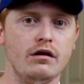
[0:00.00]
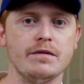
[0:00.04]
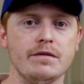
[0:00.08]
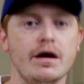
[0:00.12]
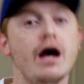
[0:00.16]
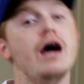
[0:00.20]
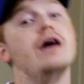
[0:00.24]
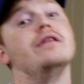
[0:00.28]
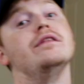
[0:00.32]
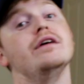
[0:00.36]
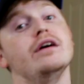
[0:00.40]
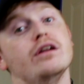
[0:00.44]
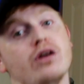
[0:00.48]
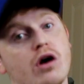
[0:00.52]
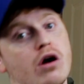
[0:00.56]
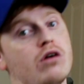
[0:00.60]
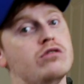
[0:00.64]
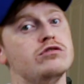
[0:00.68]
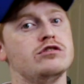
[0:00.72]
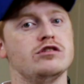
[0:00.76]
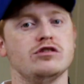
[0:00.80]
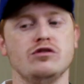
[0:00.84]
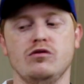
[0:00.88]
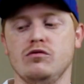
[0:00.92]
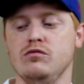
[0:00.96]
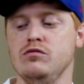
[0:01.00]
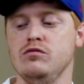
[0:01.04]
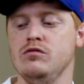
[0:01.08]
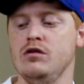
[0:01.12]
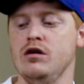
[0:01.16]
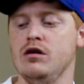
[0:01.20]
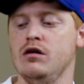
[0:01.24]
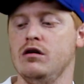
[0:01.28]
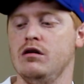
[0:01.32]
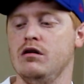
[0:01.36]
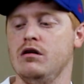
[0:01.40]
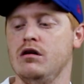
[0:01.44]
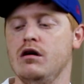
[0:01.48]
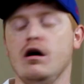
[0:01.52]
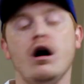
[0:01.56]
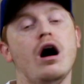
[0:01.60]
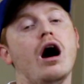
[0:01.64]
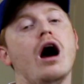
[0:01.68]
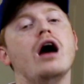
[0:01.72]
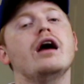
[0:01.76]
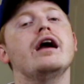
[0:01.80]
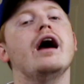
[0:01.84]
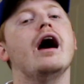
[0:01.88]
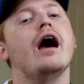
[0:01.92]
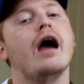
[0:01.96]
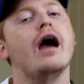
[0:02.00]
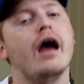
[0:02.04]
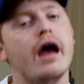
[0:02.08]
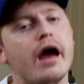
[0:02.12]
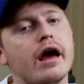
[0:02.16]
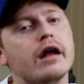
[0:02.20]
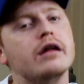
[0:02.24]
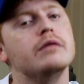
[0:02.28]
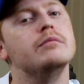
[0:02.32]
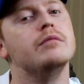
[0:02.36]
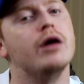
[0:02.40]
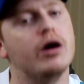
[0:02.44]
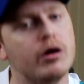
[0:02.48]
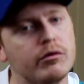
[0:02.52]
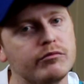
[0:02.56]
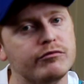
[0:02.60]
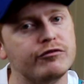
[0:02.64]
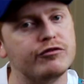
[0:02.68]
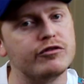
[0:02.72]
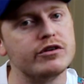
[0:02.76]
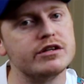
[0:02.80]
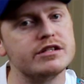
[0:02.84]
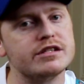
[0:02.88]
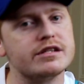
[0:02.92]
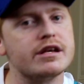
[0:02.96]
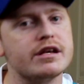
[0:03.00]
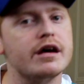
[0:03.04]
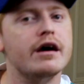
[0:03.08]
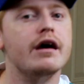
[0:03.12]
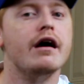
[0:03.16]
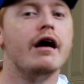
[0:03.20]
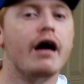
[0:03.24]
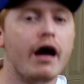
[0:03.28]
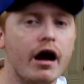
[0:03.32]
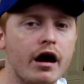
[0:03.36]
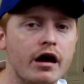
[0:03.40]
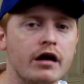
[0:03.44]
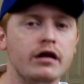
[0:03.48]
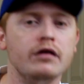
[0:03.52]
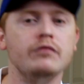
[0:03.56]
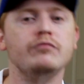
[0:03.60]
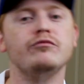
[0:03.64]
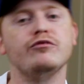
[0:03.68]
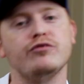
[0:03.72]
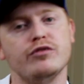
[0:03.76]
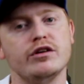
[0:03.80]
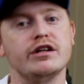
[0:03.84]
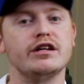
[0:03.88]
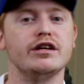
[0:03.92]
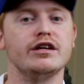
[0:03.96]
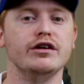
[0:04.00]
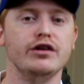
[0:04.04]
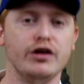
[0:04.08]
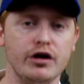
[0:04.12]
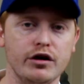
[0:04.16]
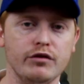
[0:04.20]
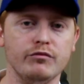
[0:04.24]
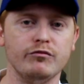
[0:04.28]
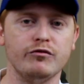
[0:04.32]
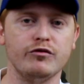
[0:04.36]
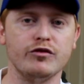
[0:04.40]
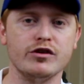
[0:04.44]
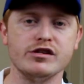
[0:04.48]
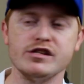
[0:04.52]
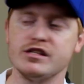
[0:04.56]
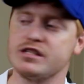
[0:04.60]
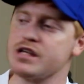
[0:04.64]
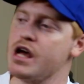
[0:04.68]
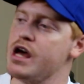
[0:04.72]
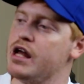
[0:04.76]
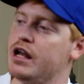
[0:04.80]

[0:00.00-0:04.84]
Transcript: And then also, I got Adam freaking Humphries.